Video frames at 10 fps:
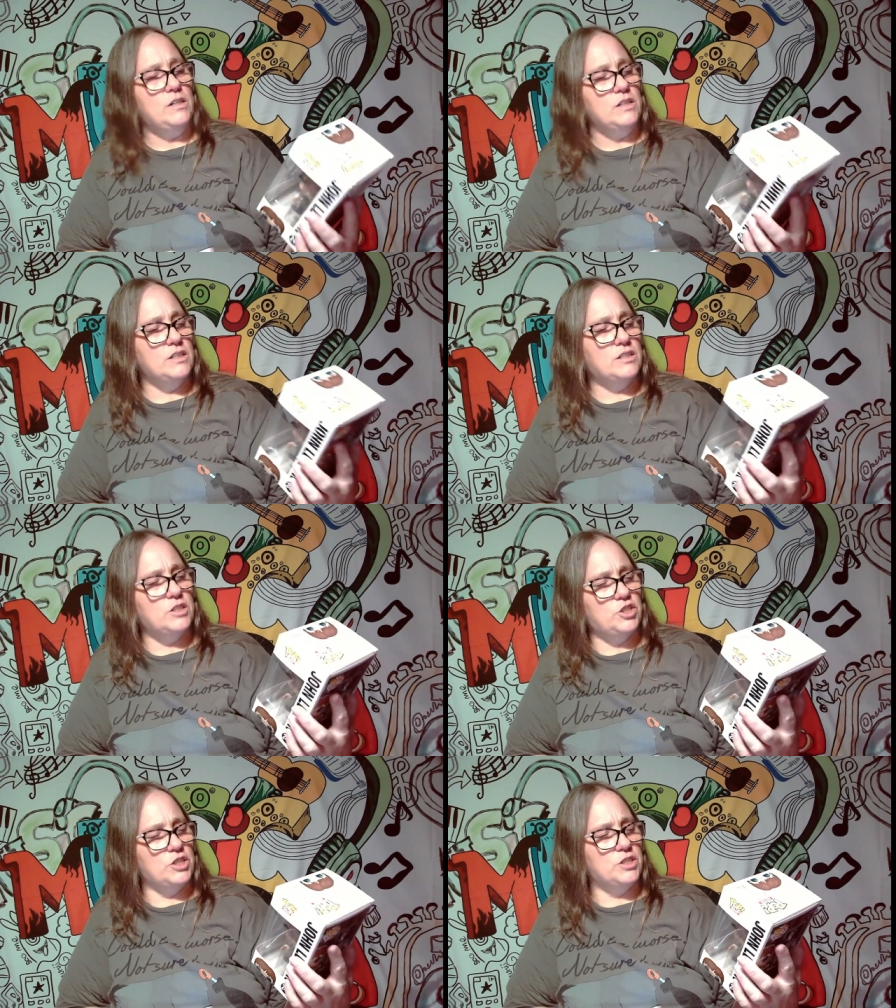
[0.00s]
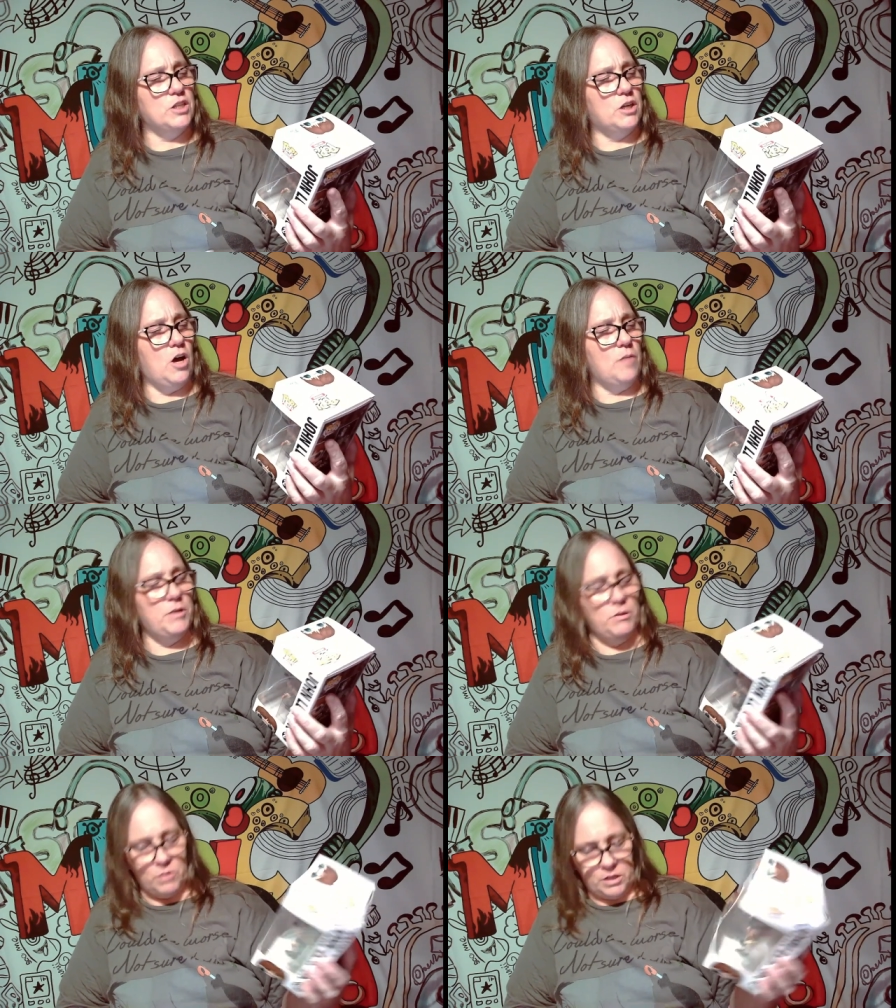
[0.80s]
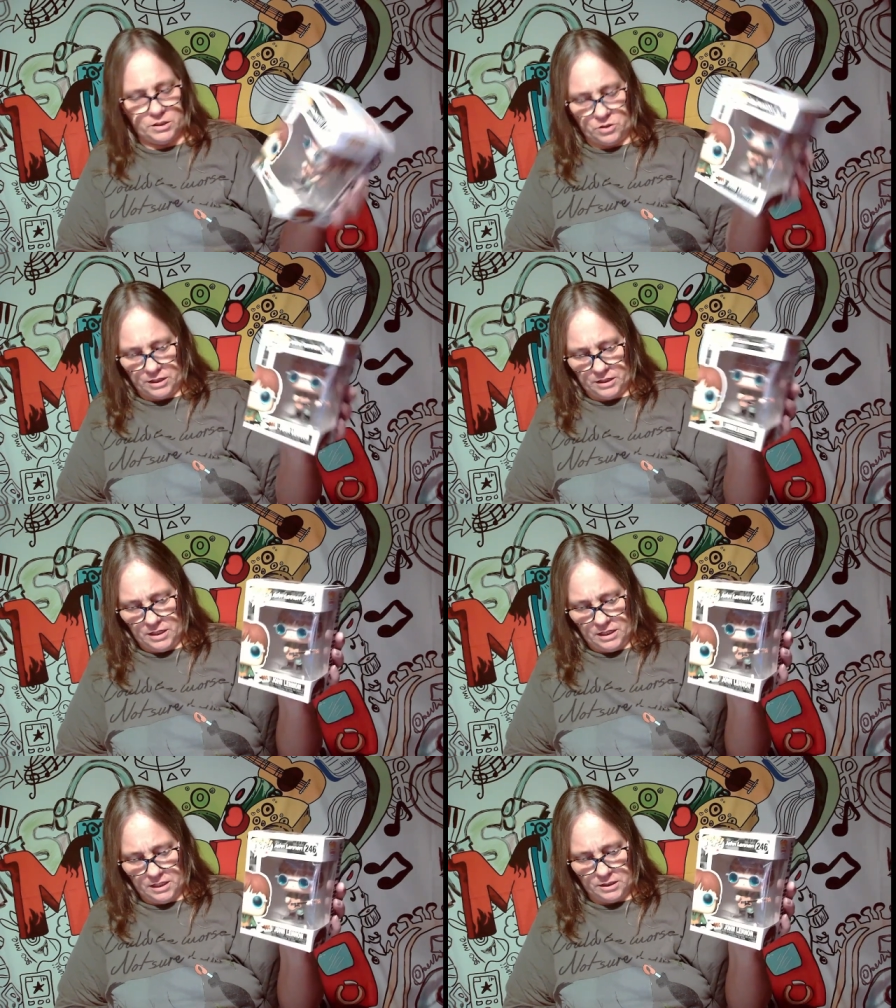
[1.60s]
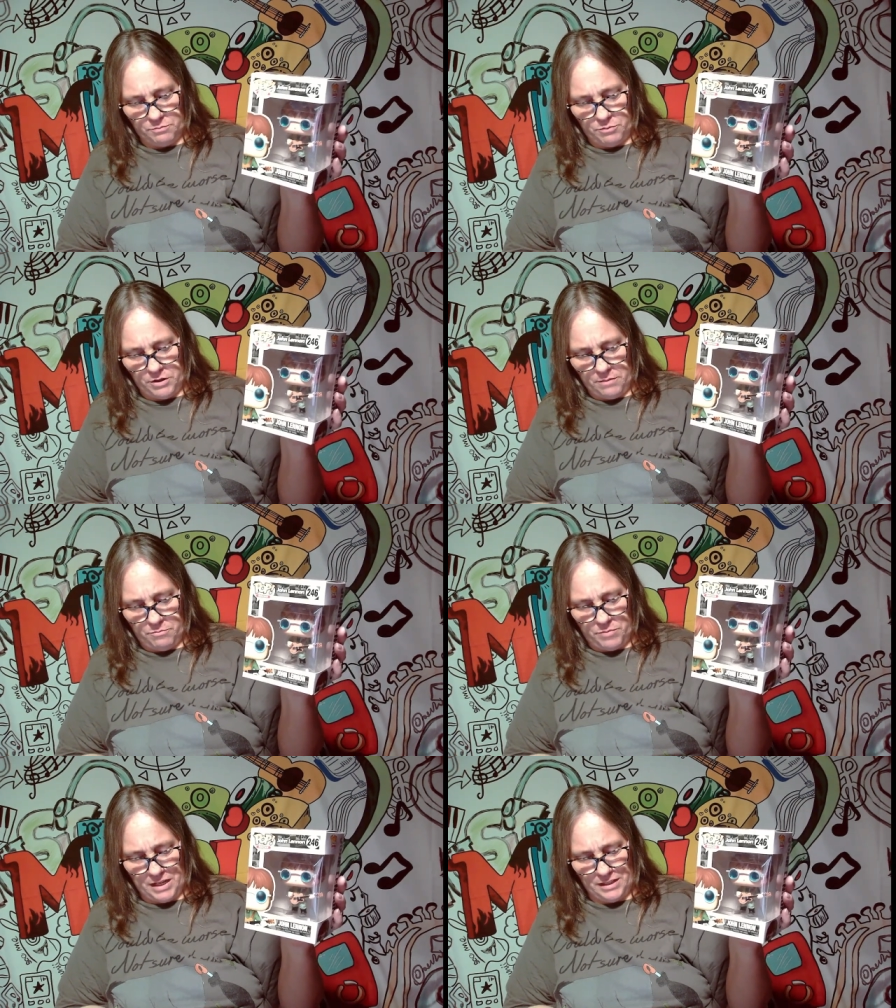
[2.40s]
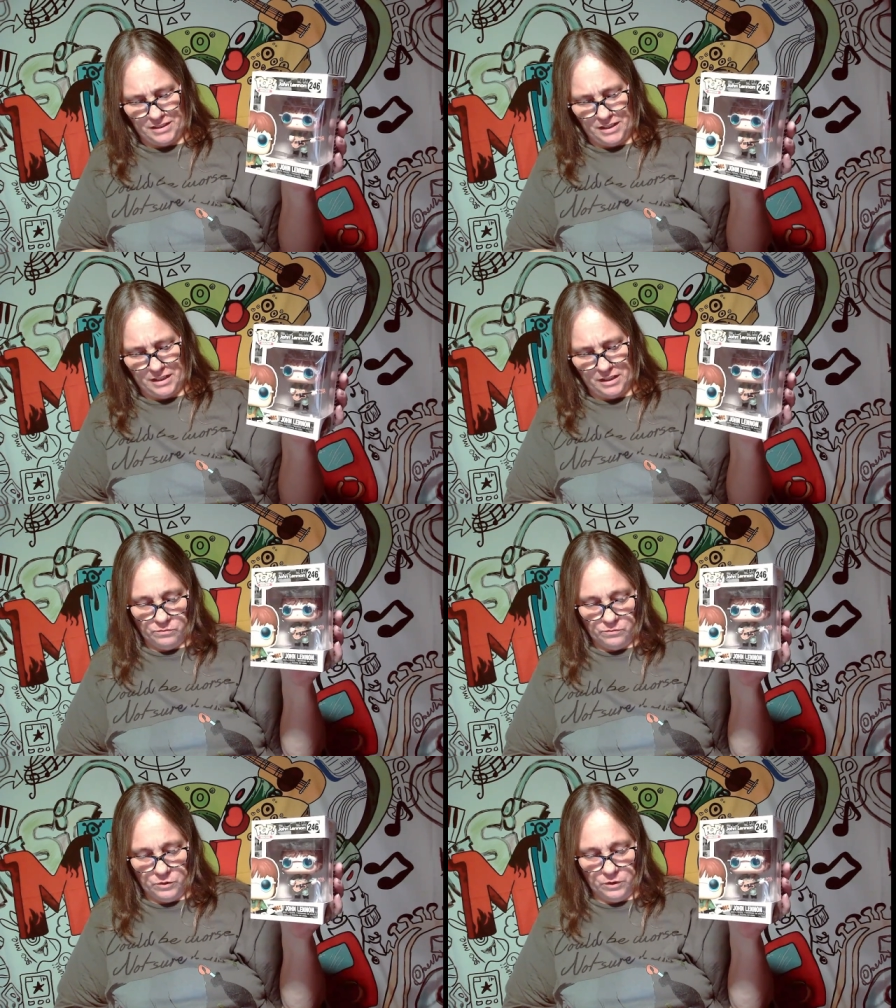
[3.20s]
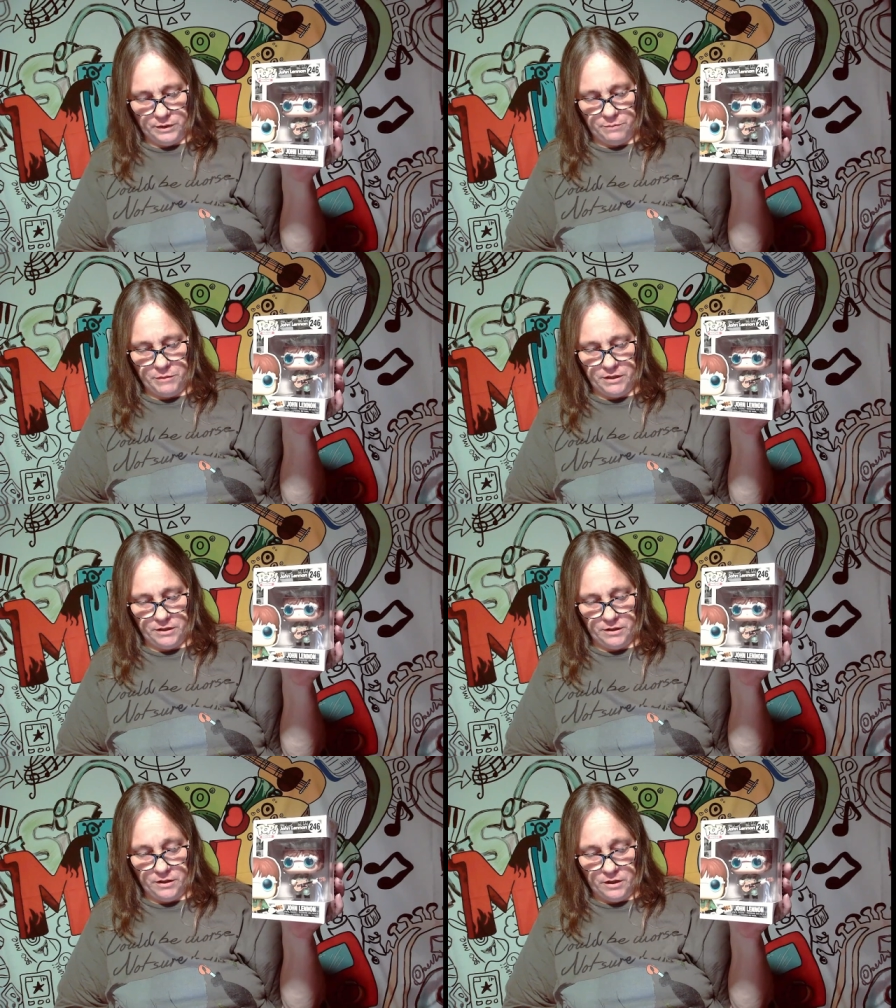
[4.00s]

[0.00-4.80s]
This is just the common one, so I think it's pretty basic. Holy mother.